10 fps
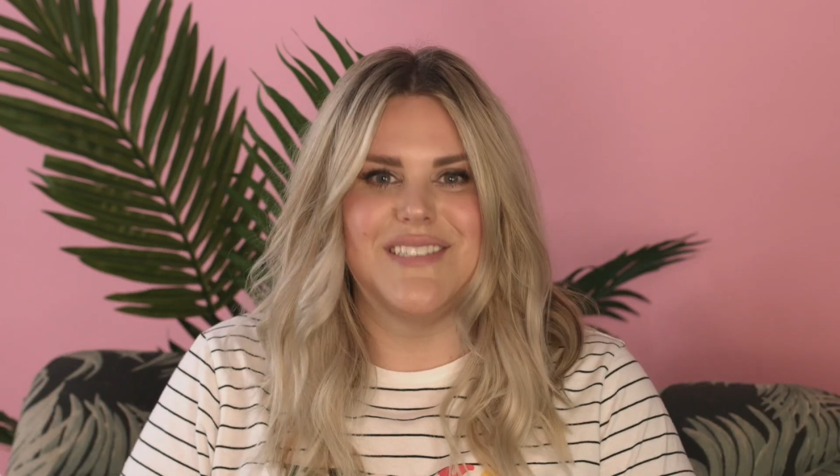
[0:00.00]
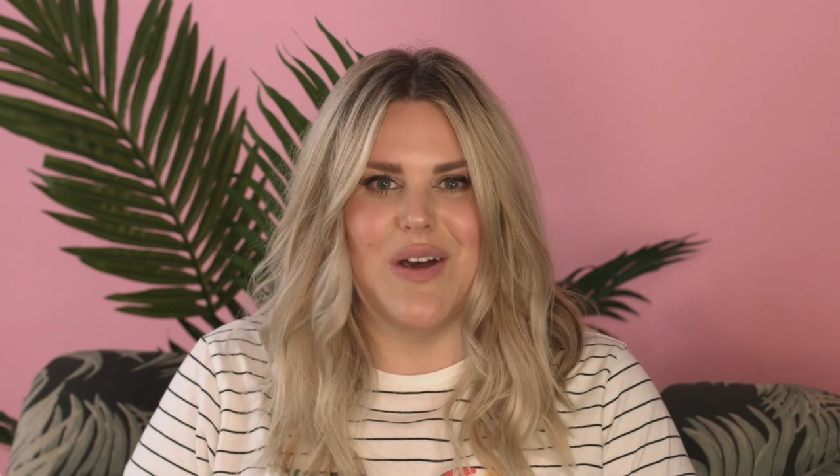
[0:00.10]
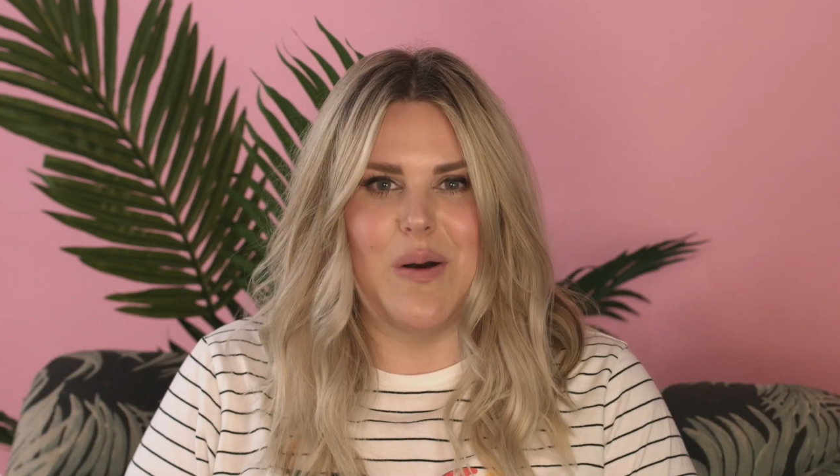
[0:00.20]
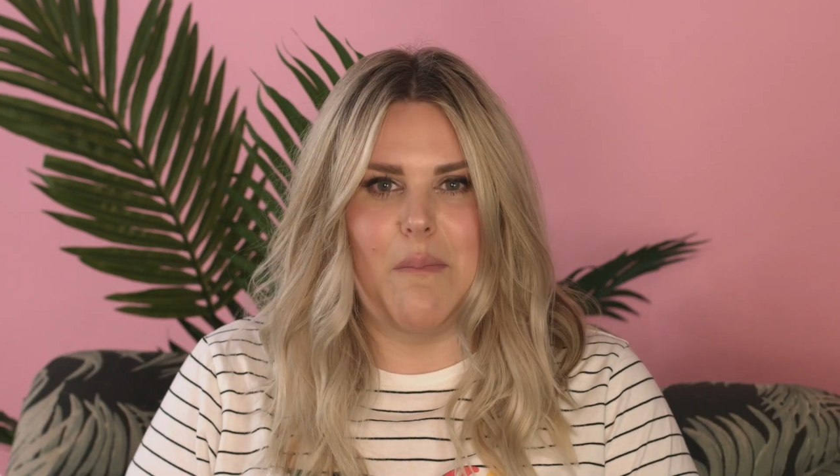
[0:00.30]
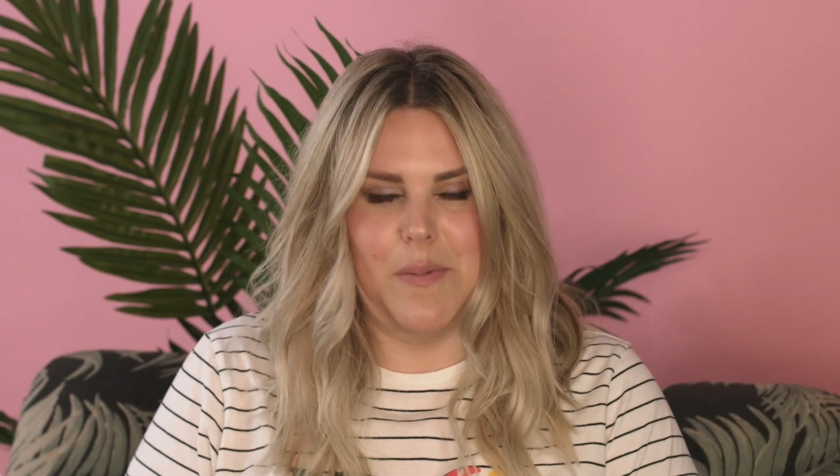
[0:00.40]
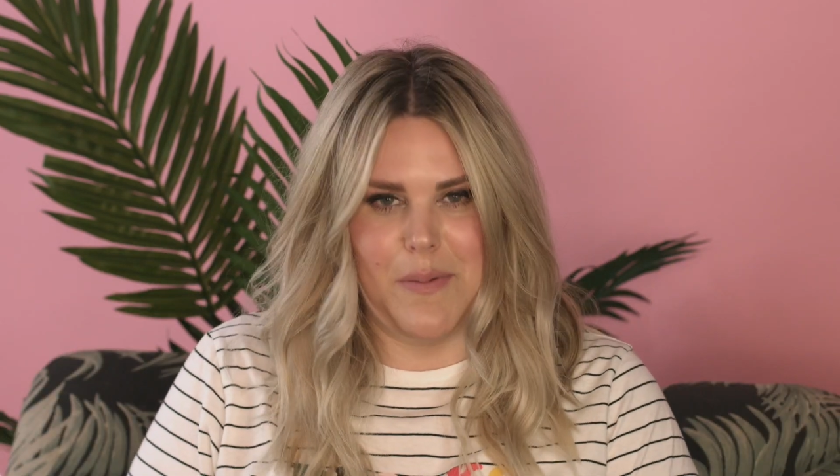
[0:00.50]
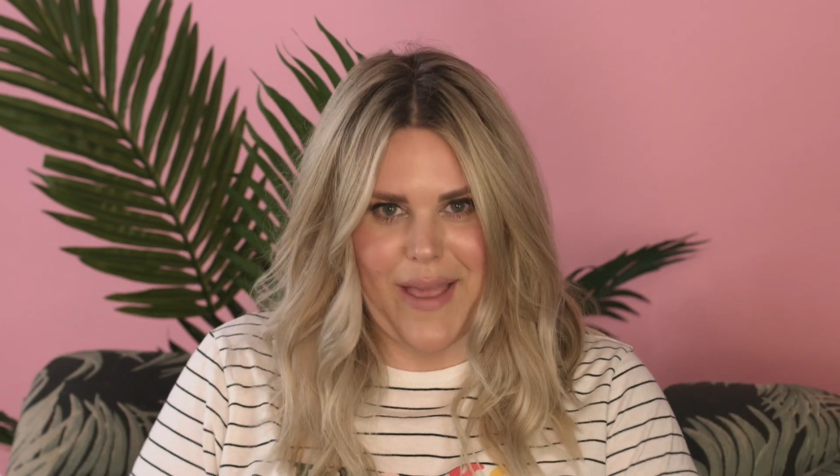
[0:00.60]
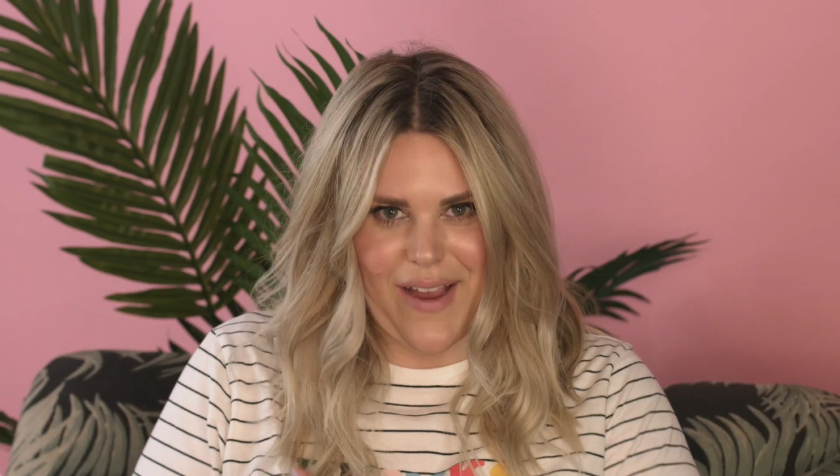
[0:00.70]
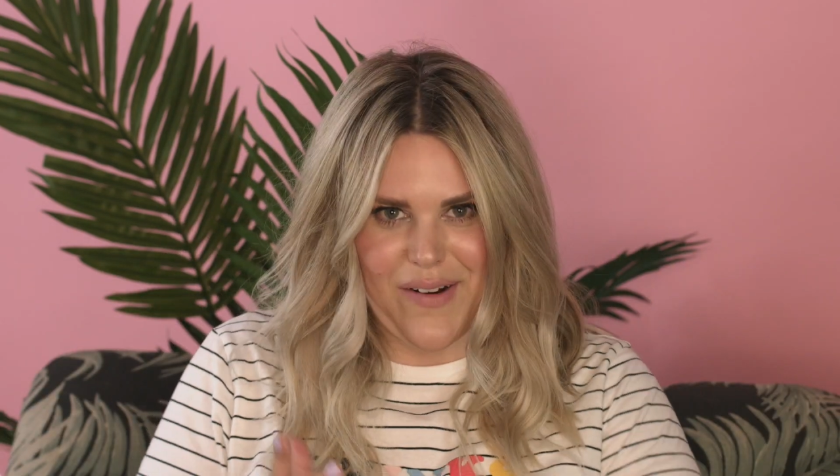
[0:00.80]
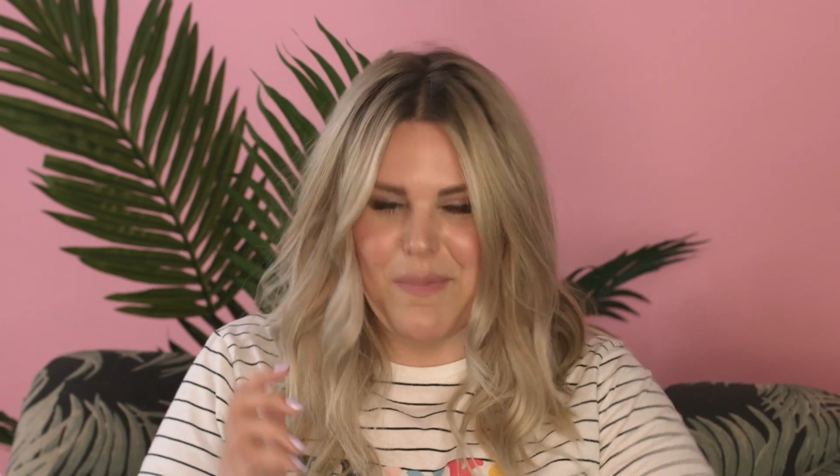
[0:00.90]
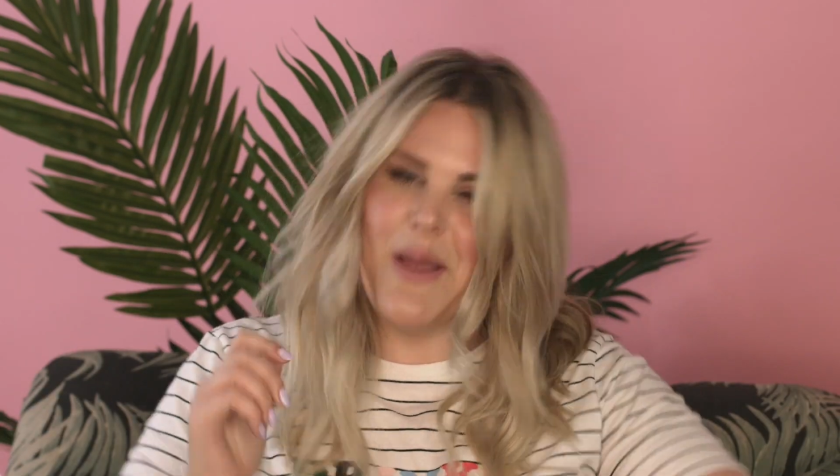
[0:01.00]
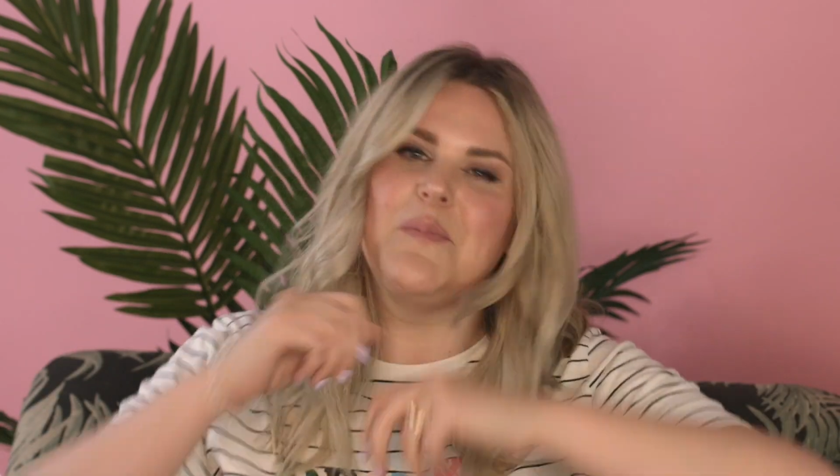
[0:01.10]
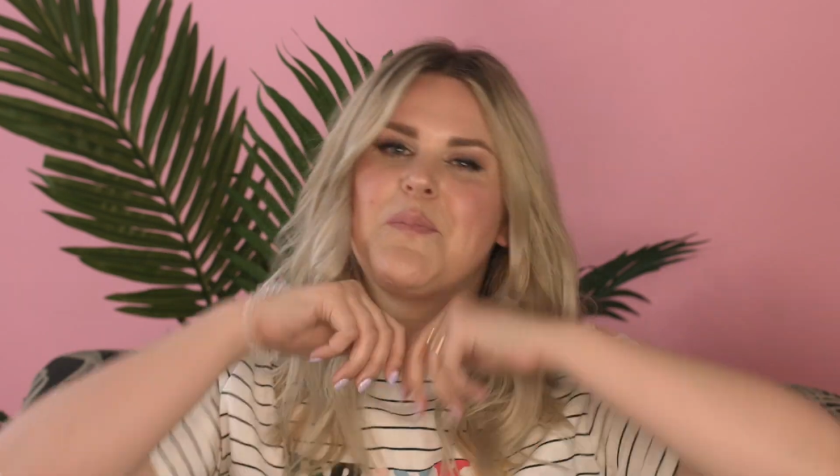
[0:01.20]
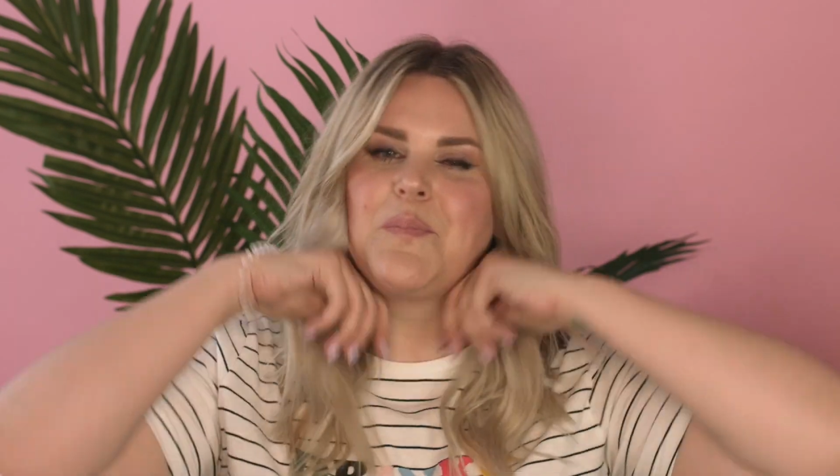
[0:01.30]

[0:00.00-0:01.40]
So I'm gonna put my hair in a bun.